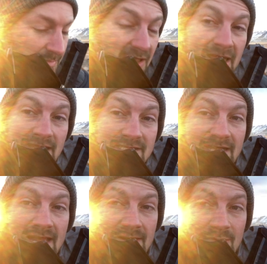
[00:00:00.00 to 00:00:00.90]
plants and
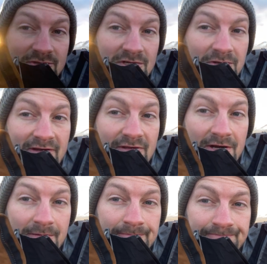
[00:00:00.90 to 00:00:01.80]
animals who live
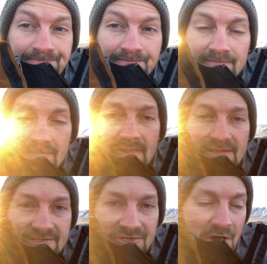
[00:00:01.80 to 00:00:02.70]
here.
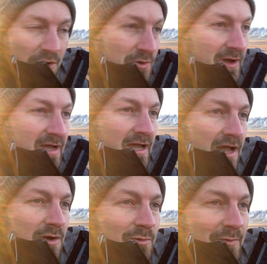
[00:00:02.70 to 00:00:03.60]
So
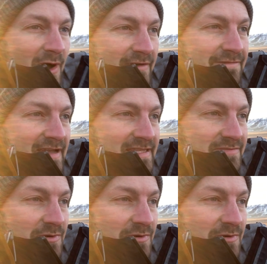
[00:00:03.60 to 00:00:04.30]
we want to fight this